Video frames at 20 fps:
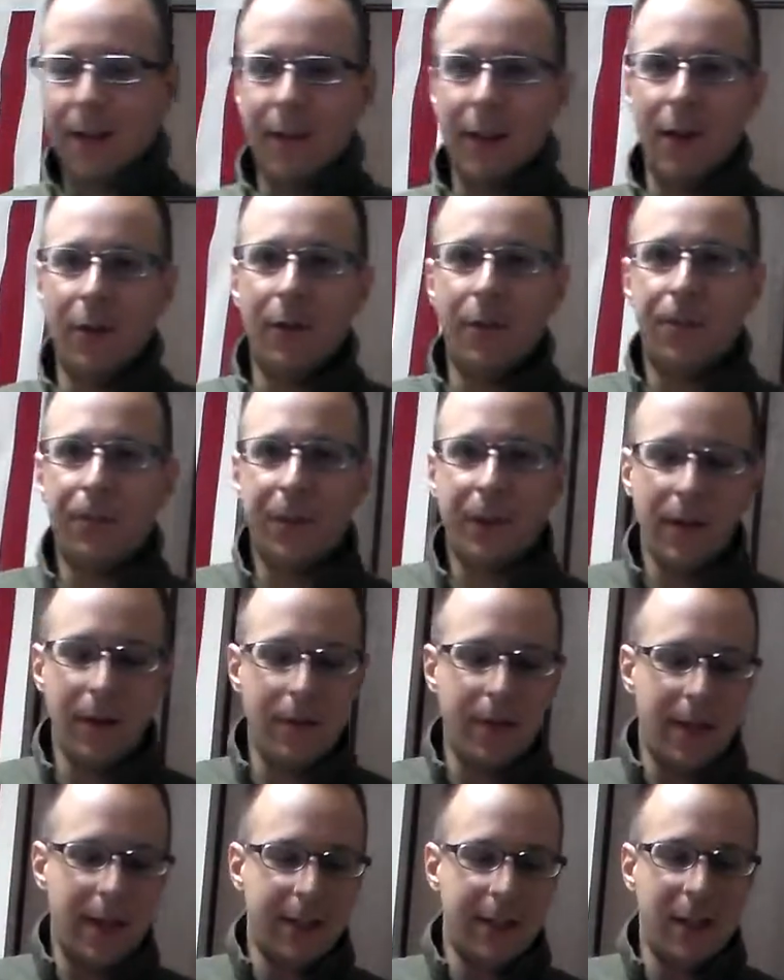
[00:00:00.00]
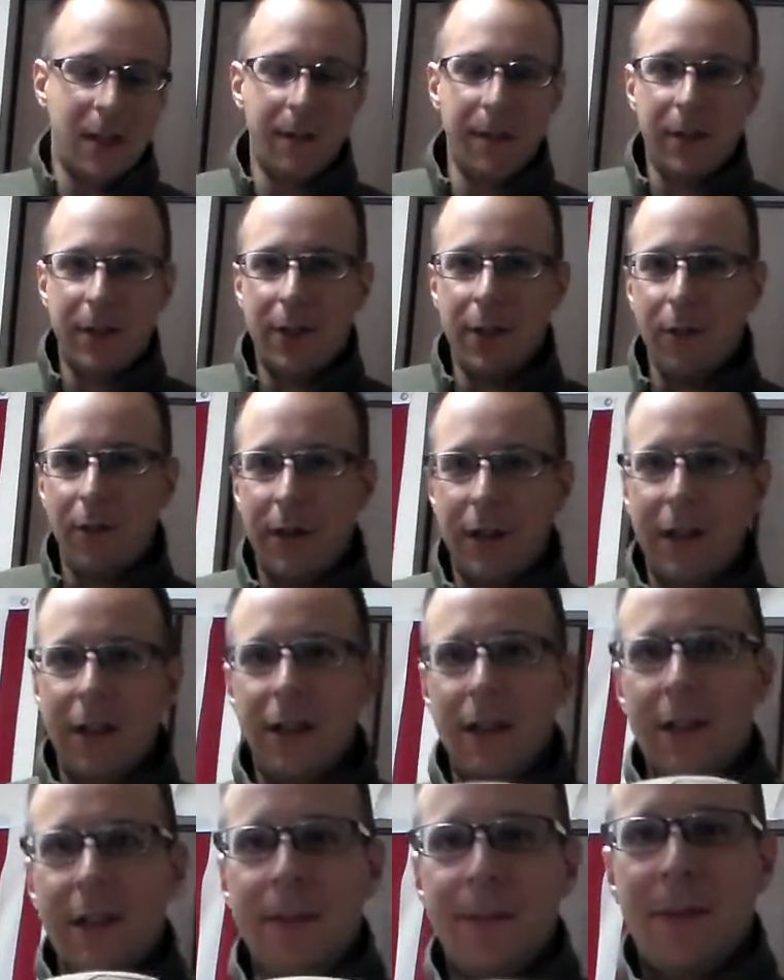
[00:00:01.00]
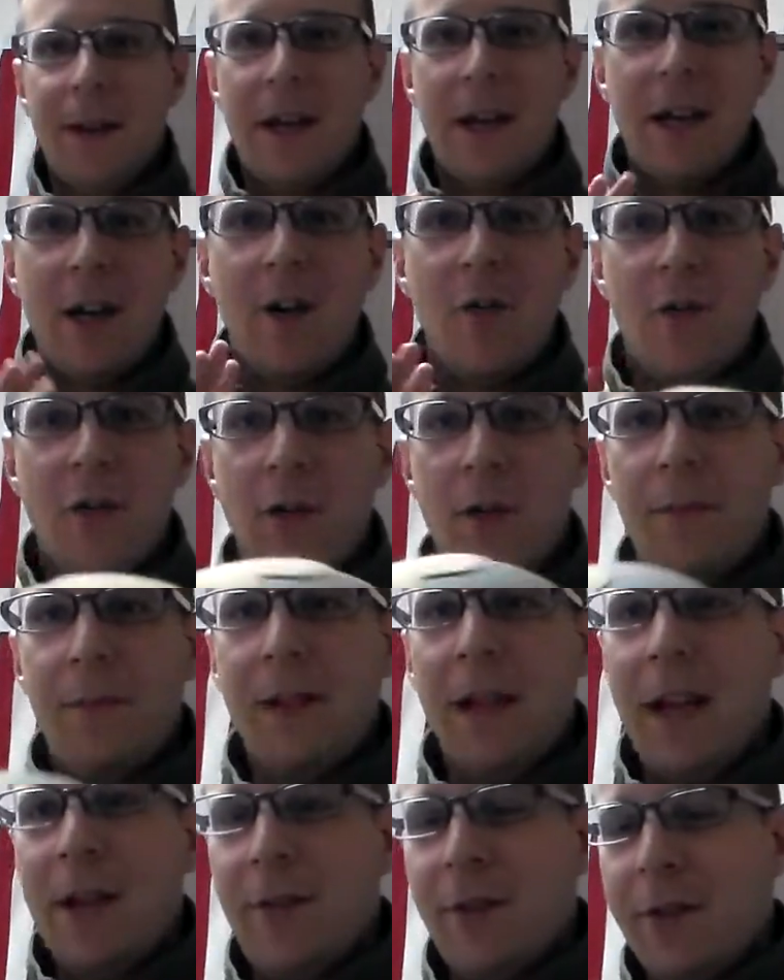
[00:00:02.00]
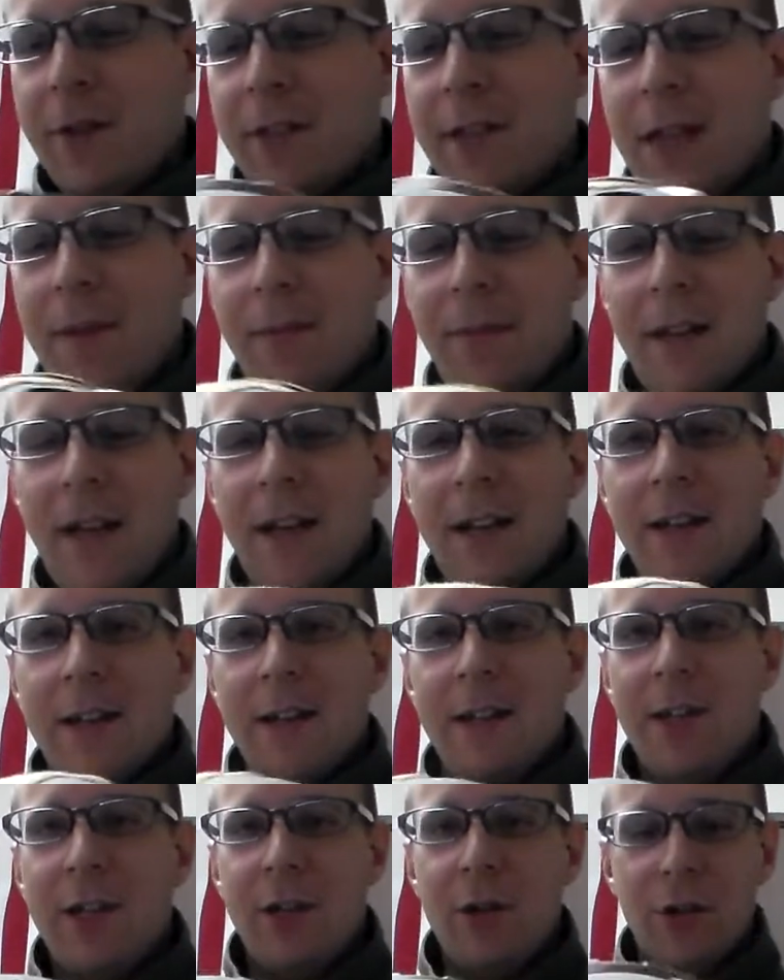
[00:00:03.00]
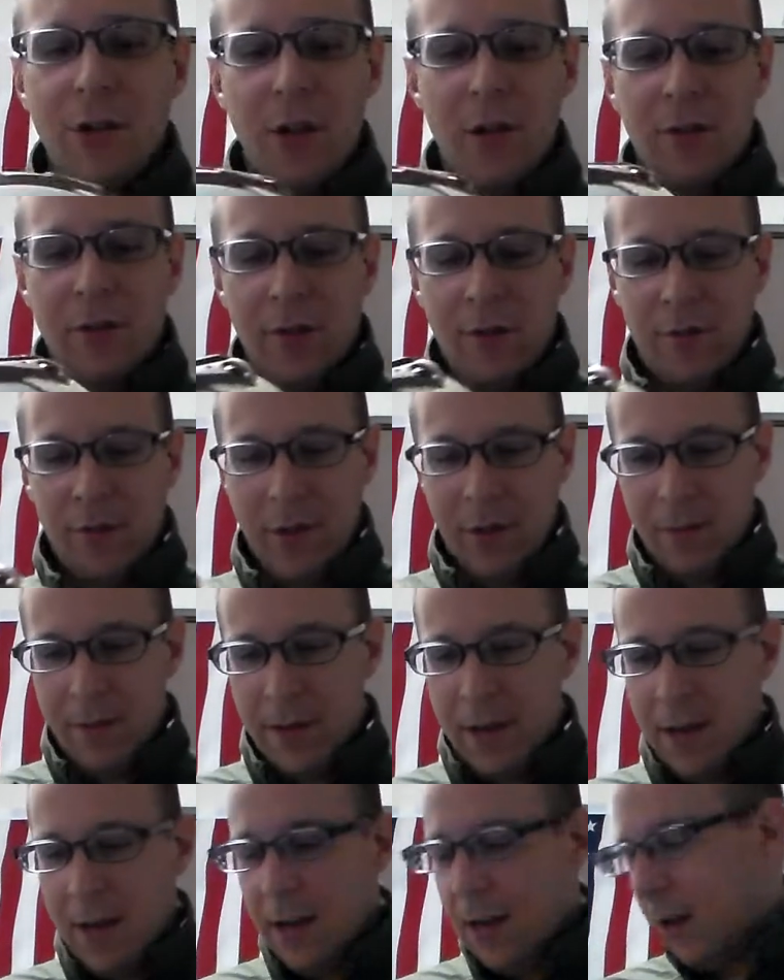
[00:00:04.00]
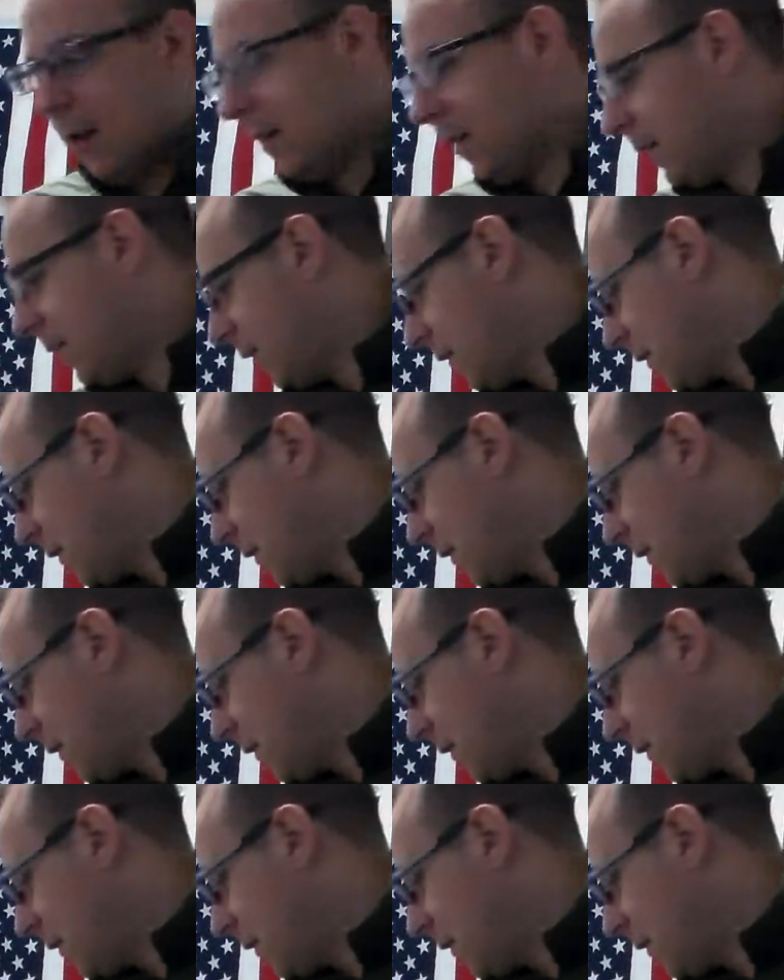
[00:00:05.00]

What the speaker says: so you have a nice helmet. So what is my overall plan? Well, the same plan continues over from the